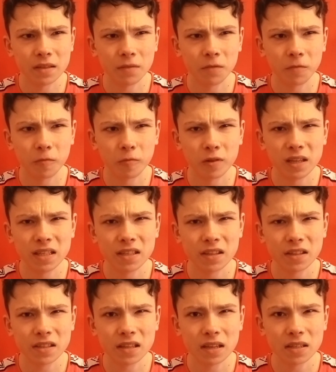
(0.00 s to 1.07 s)
three
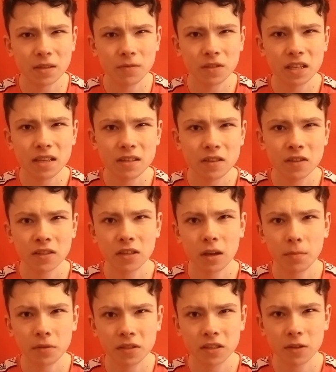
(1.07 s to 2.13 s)
successive seasons
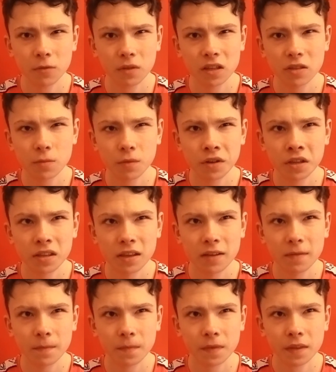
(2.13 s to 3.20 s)
up until this one, I
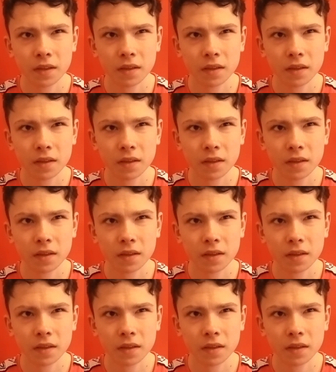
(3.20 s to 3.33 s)
think.